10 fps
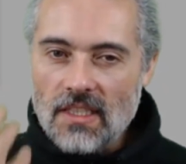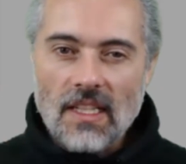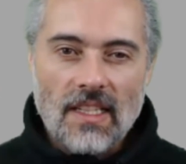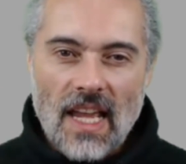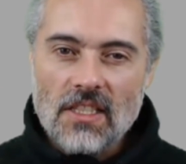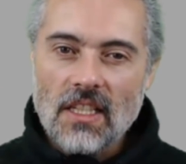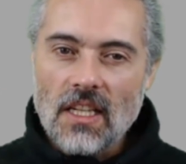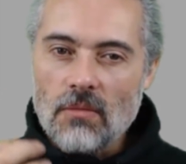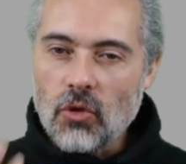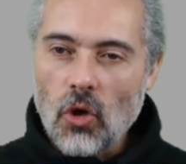
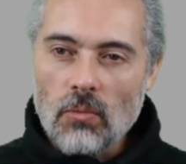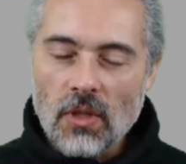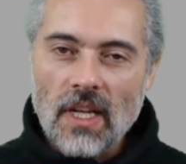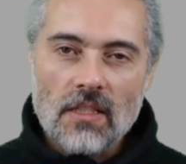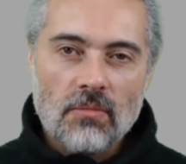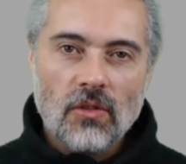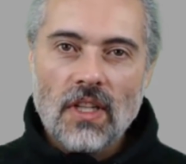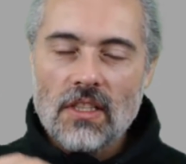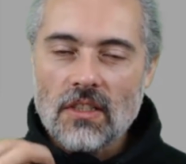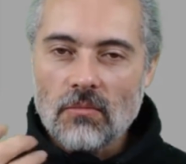tenacity, problem
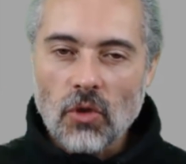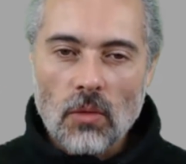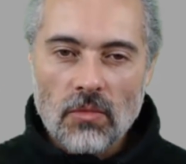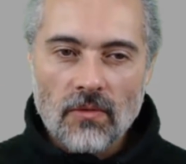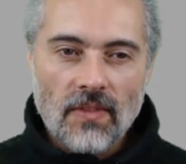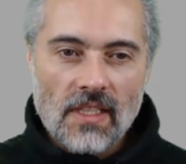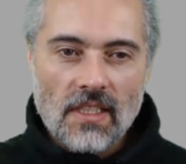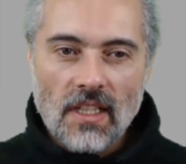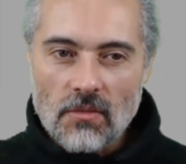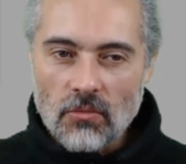exploration, problem
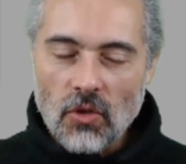investigation,